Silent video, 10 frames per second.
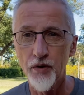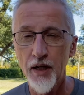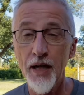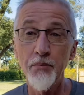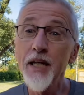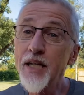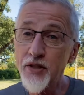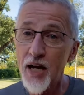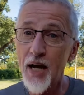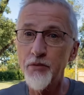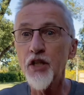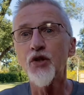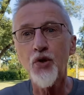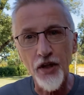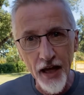And many times it
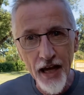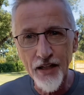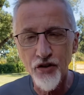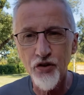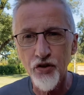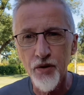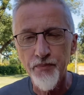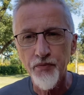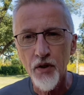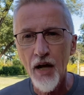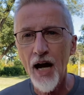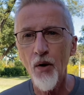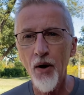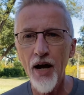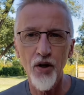creates
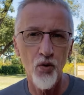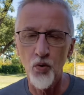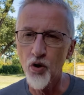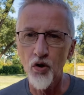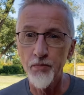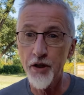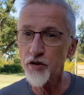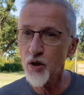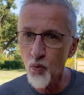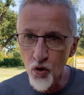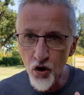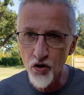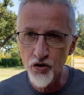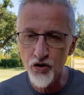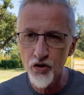our outer world because our
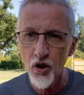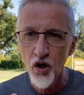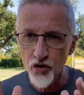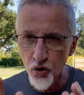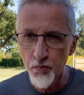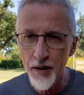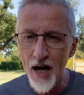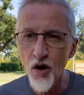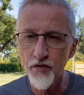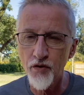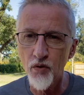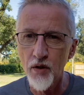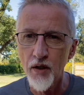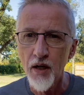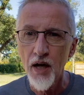words are so powerful
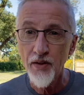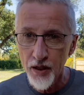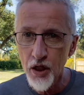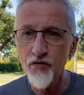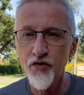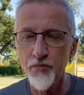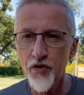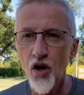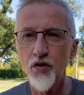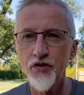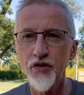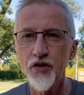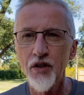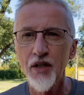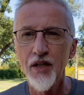and they come from thoughts
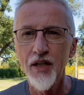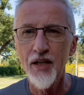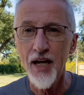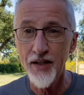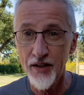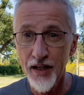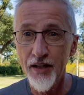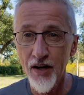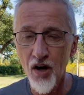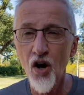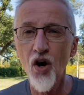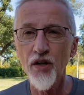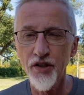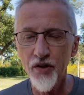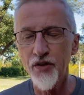and in our hearts
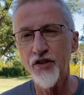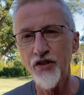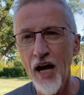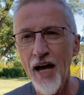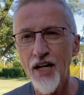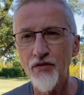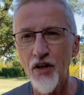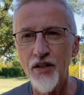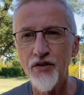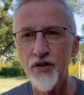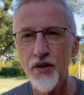that are inside of us.